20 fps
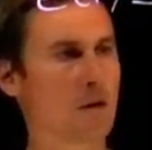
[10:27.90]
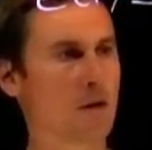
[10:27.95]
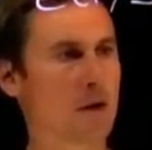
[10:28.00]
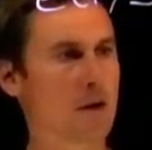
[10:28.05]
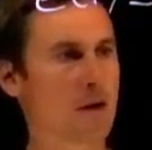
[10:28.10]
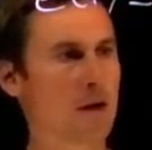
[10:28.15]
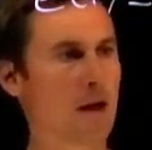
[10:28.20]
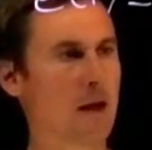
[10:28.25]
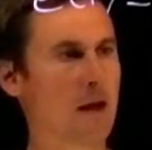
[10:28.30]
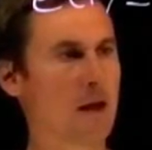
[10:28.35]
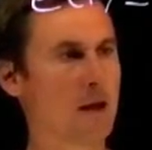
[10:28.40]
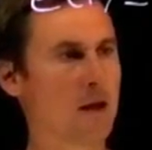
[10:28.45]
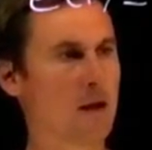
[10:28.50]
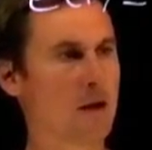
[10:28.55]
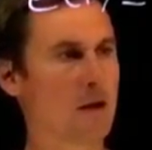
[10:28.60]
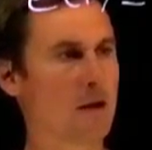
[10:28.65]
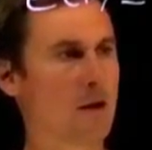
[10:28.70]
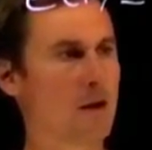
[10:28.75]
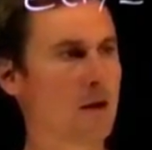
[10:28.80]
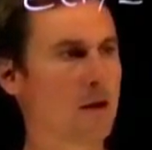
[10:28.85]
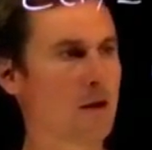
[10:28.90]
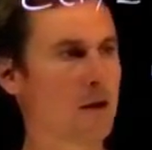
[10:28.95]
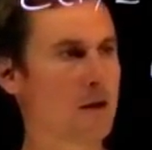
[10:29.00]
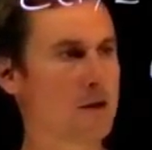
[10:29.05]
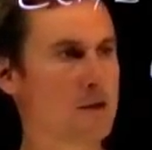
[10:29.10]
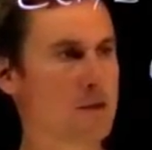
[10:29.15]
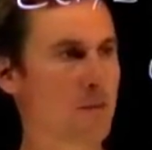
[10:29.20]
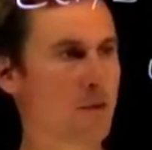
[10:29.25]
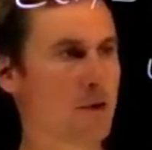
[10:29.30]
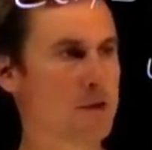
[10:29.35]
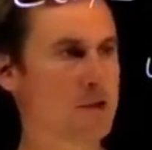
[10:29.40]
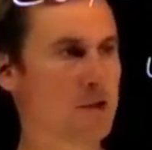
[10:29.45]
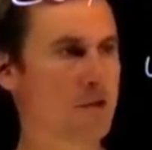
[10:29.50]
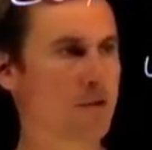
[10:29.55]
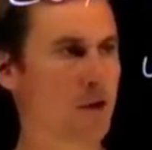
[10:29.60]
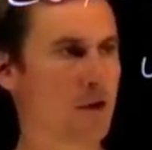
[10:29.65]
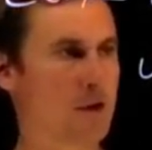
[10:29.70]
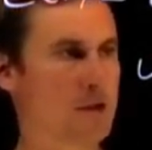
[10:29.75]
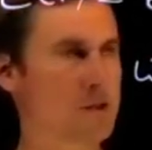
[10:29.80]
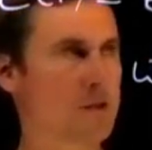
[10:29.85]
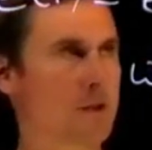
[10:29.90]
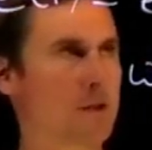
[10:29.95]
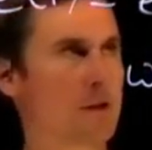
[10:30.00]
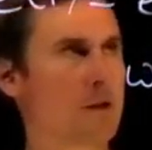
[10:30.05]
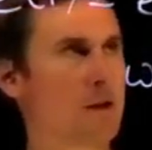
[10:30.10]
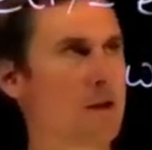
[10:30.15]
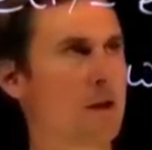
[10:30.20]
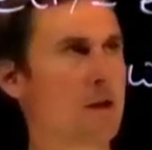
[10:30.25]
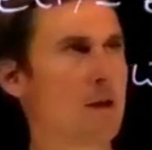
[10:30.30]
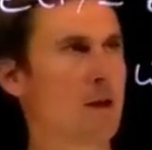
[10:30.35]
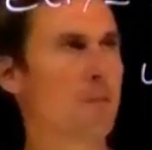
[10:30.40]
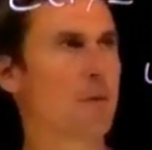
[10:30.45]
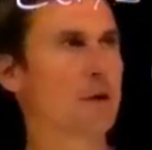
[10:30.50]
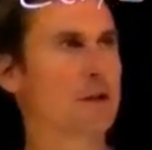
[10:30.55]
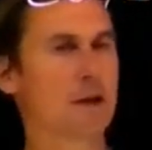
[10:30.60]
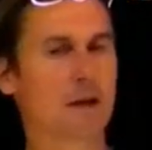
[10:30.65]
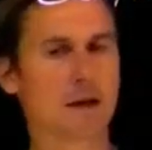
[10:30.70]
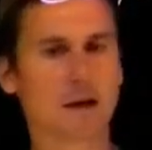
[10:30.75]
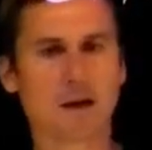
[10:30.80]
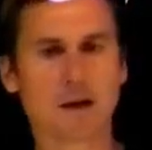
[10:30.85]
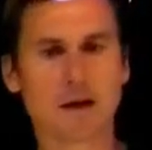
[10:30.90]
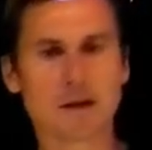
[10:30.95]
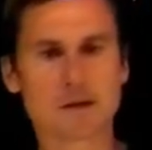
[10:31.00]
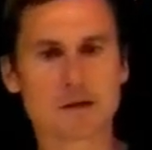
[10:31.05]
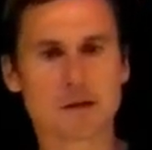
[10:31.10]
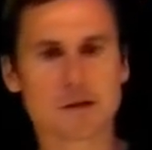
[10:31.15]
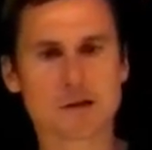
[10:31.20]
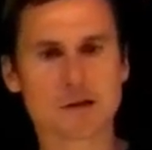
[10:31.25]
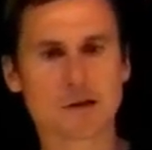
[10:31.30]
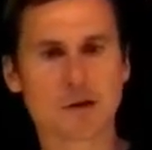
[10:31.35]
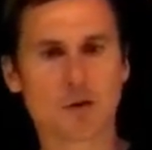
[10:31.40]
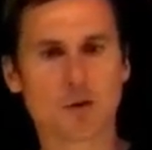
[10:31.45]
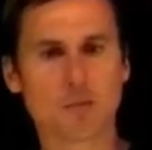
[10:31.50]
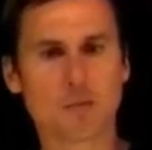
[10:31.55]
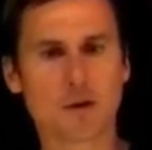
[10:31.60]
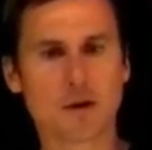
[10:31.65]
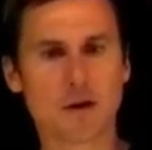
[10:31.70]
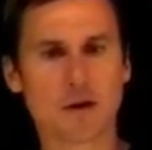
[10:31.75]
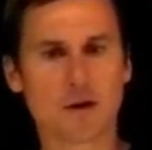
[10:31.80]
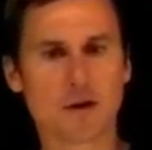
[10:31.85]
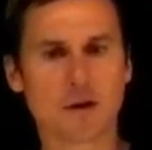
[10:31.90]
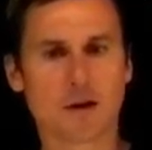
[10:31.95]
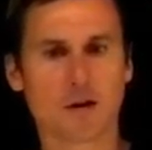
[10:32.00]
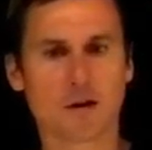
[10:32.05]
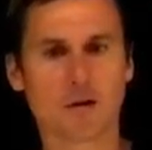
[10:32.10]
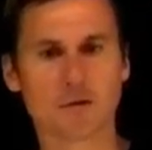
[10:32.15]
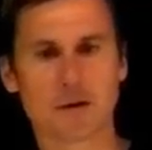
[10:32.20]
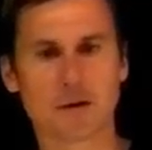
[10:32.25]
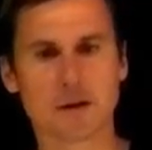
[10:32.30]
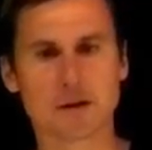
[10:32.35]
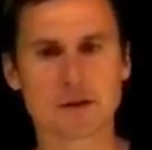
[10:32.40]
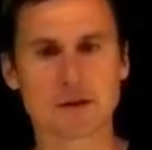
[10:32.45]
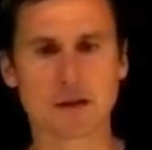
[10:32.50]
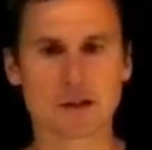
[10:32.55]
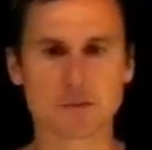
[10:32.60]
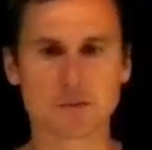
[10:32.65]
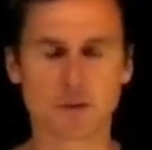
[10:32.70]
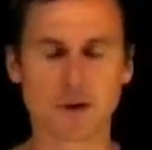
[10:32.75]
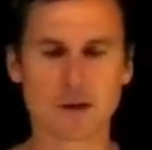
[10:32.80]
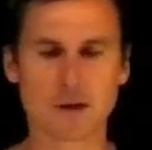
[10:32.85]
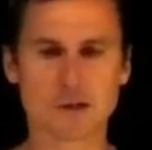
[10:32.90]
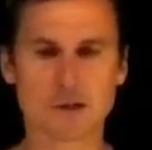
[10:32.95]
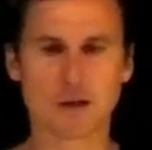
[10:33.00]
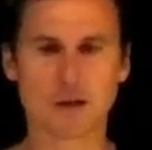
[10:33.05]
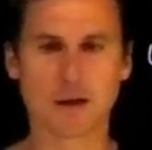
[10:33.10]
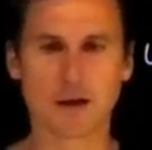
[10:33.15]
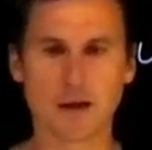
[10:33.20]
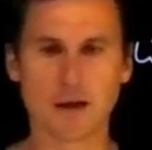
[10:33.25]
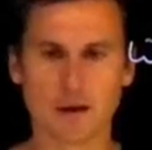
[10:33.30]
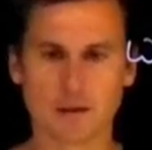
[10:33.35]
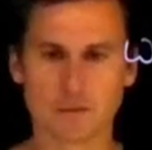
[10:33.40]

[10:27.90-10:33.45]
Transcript: k is a positive constant. In particular, it's the slope here of this exponential decay.